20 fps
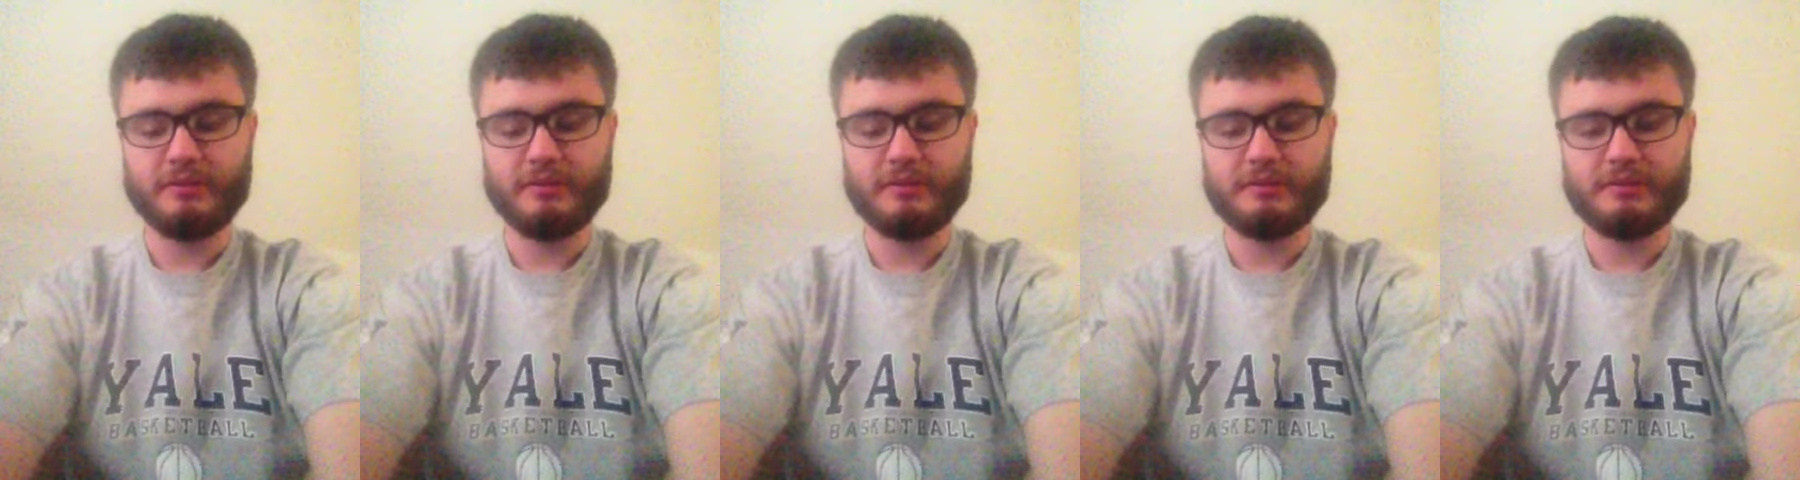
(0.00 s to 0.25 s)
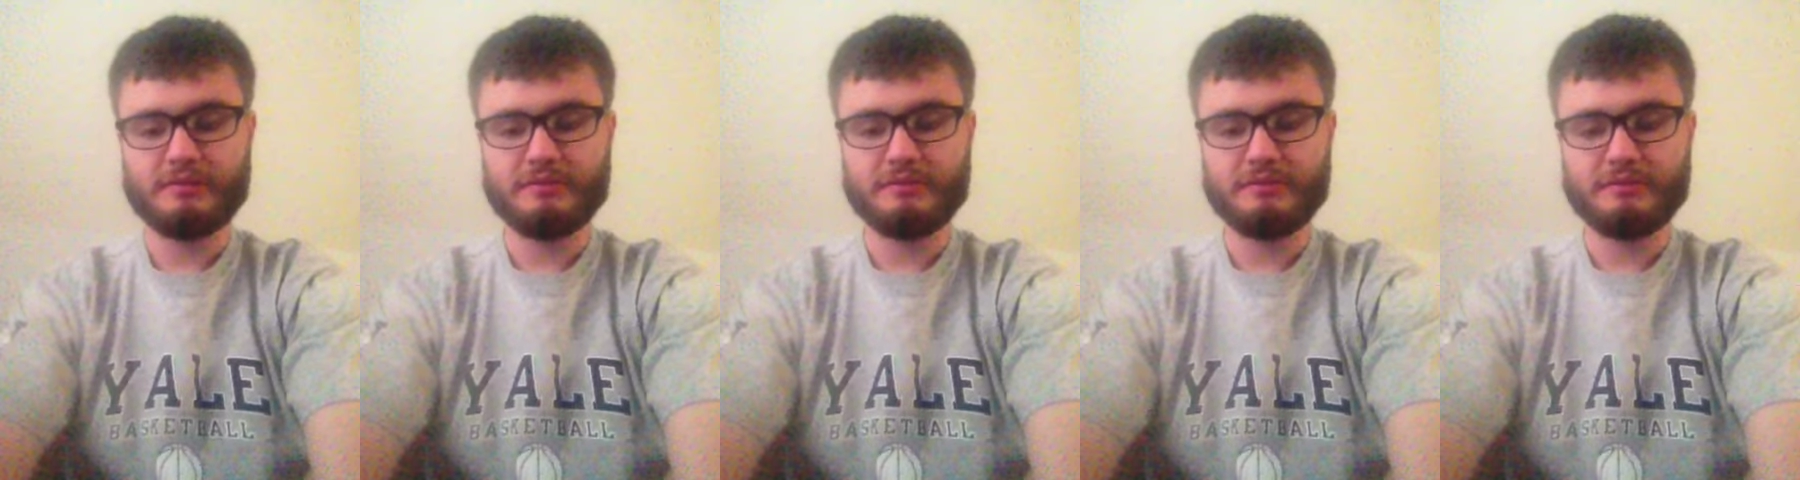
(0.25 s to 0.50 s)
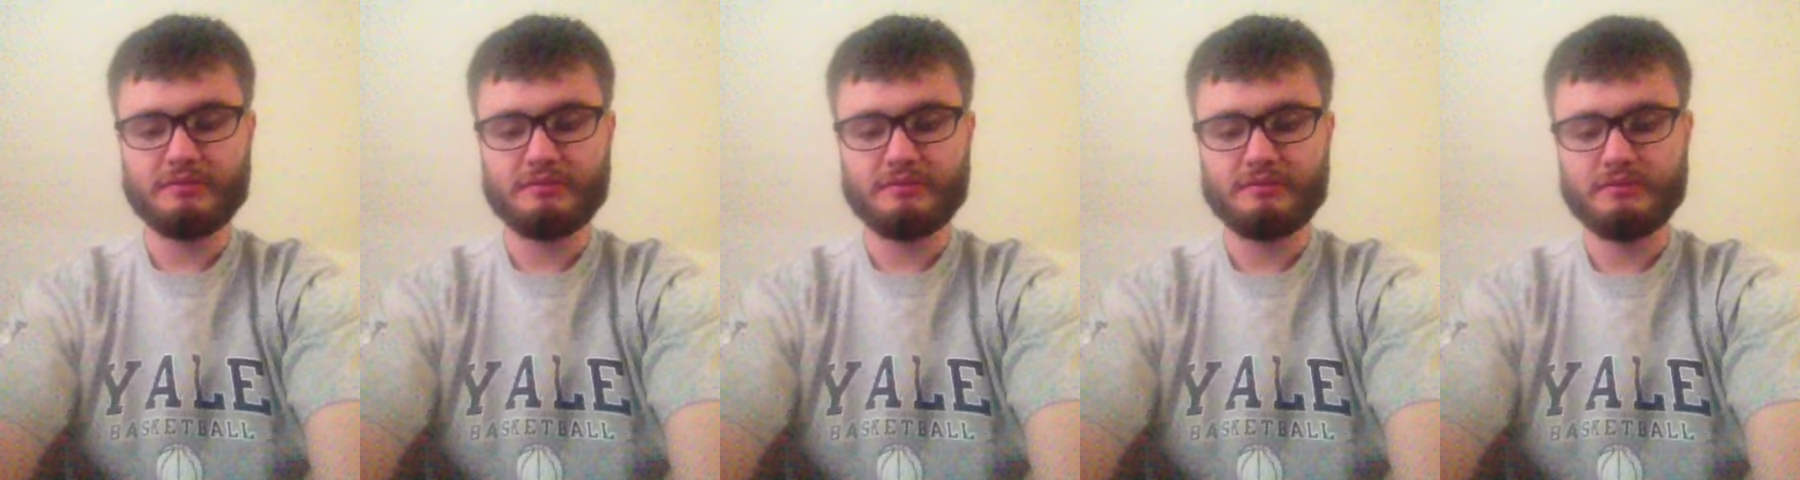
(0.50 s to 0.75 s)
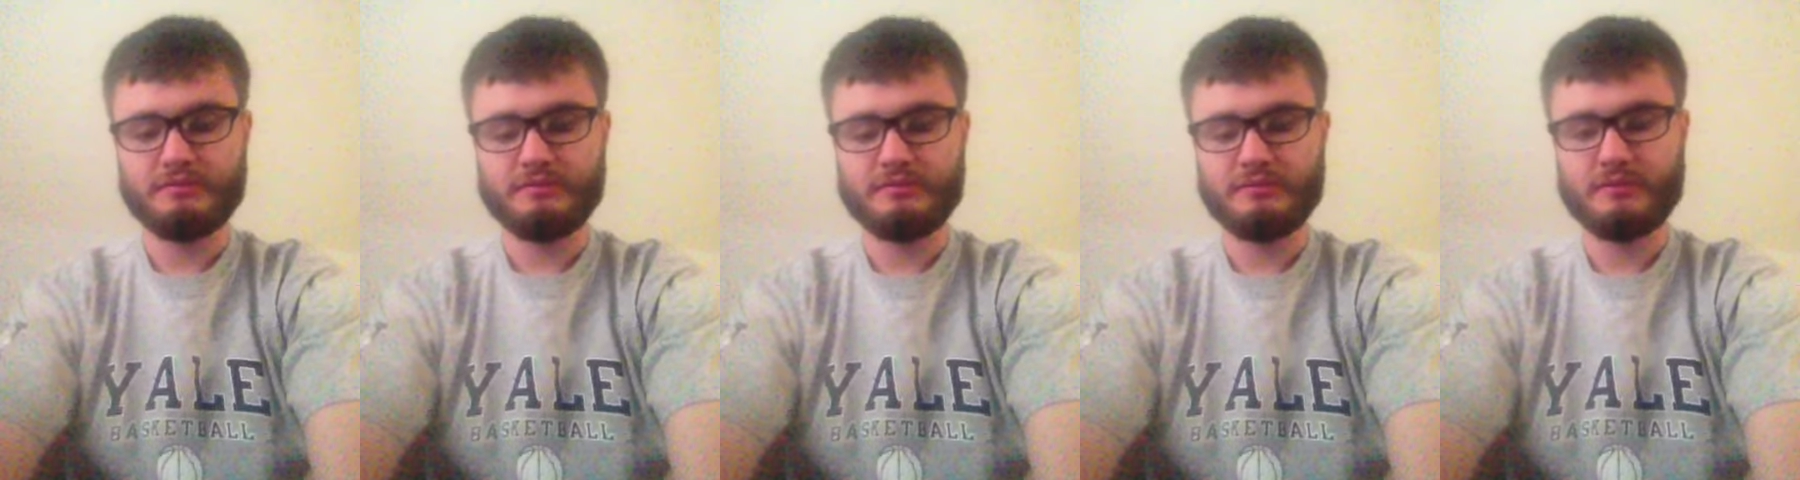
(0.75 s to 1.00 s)
it
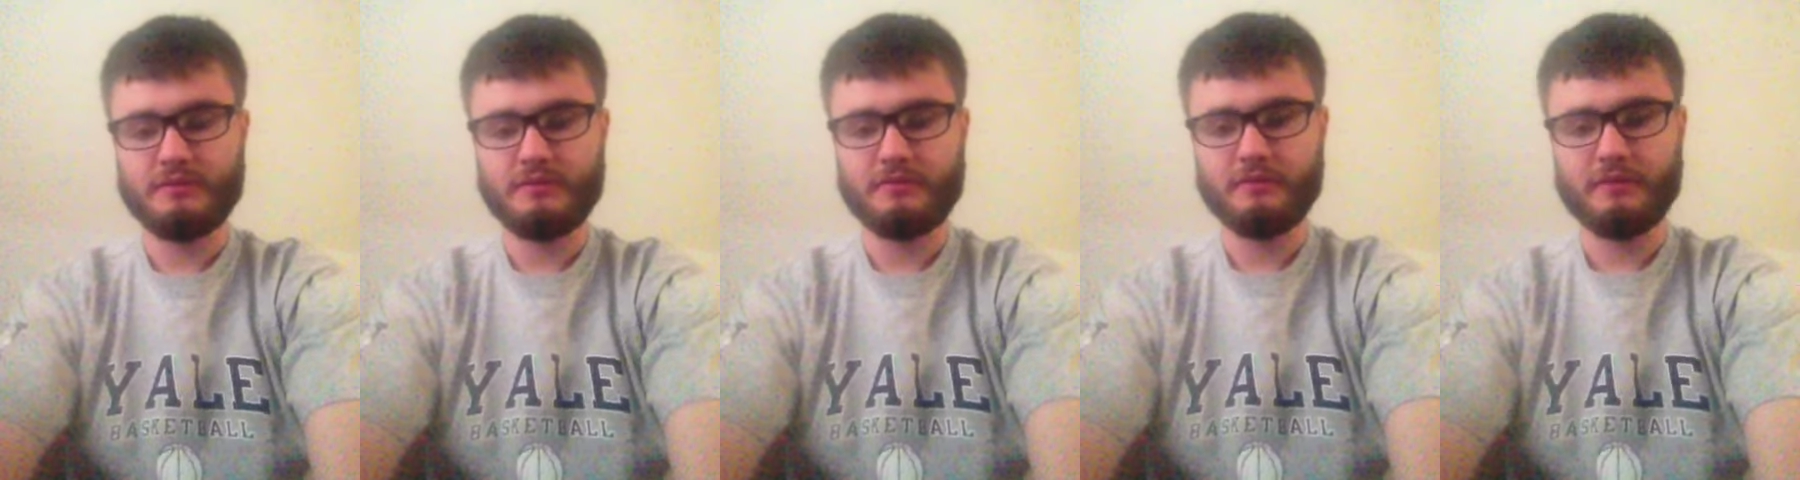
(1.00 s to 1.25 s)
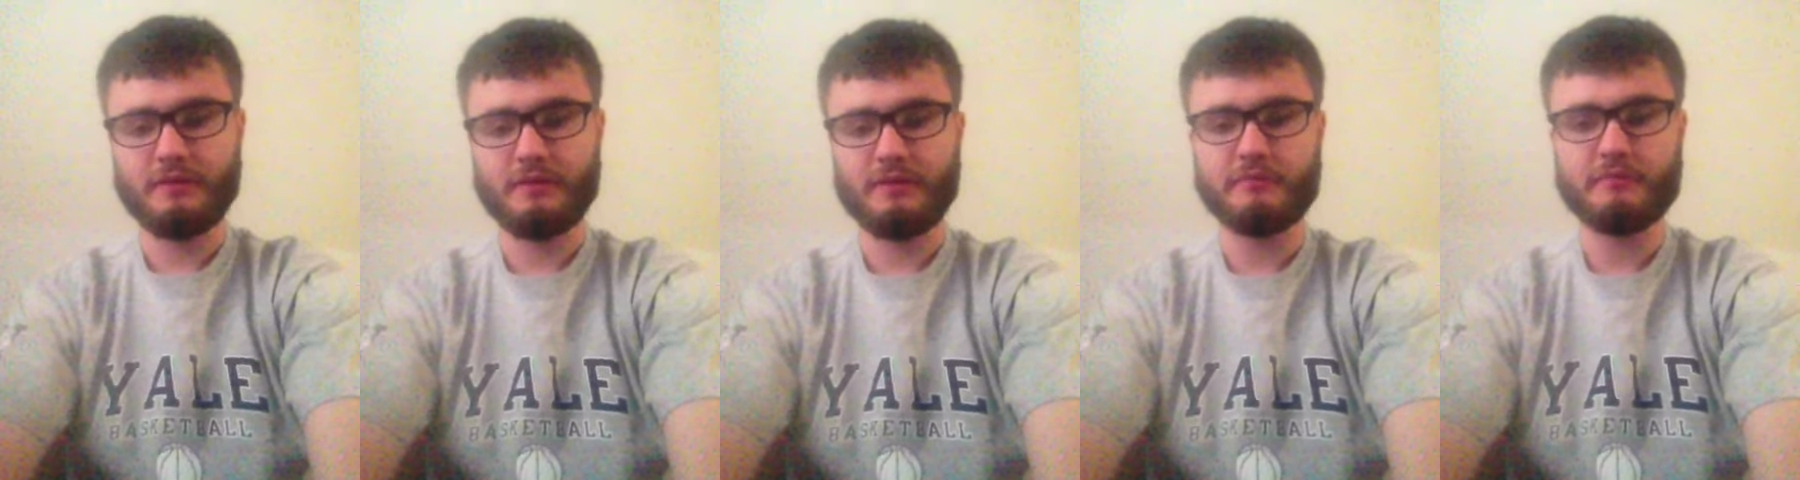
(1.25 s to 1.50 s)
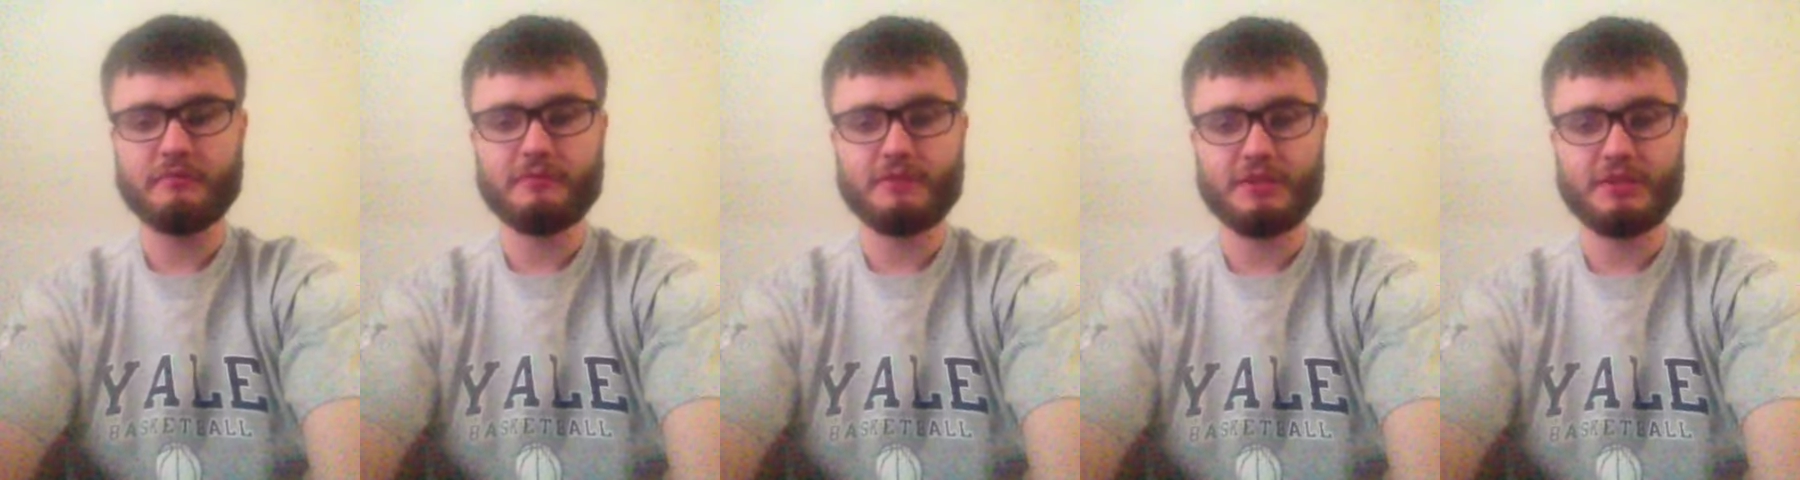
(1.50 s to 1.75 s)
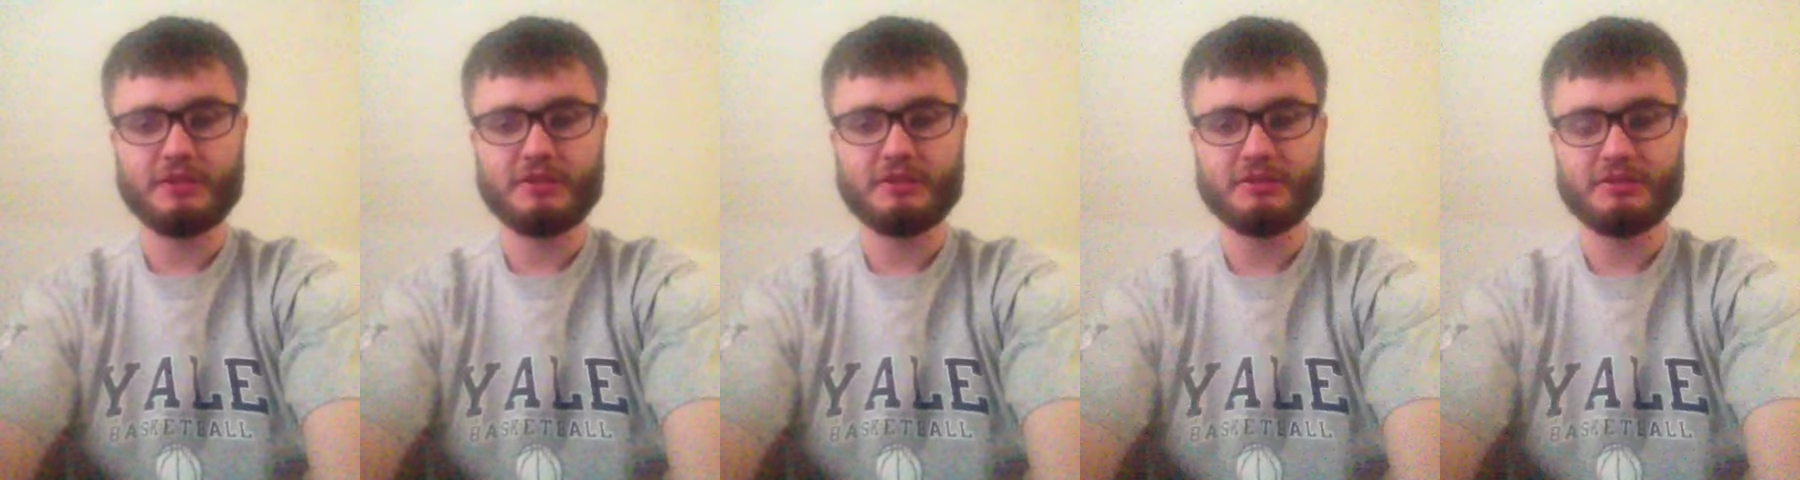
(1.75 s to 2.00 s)
if I
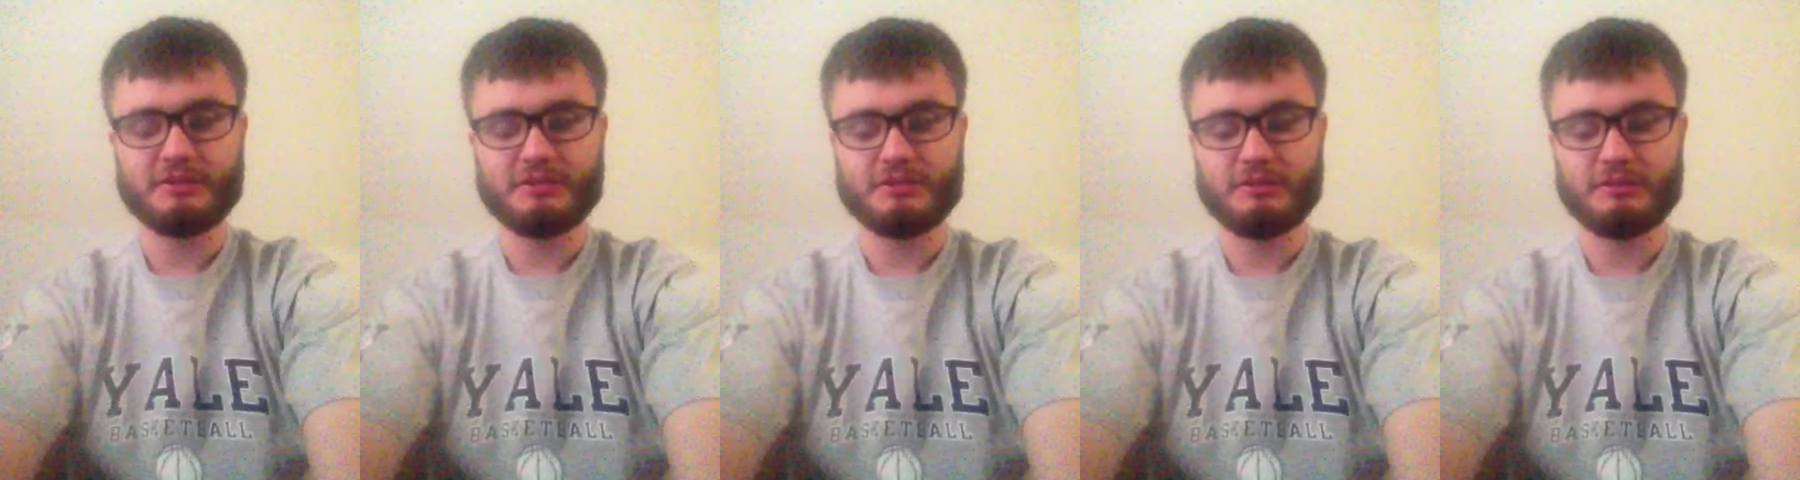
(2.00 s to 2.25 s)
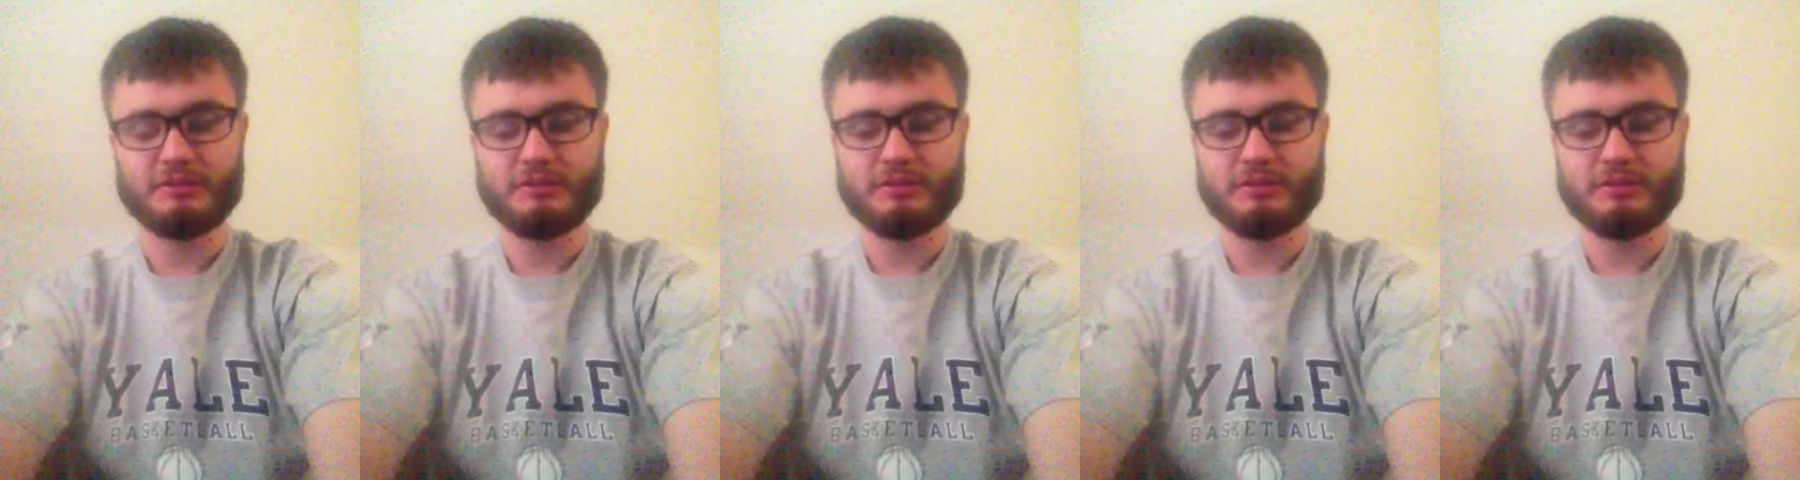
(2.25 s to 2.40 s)
finish it.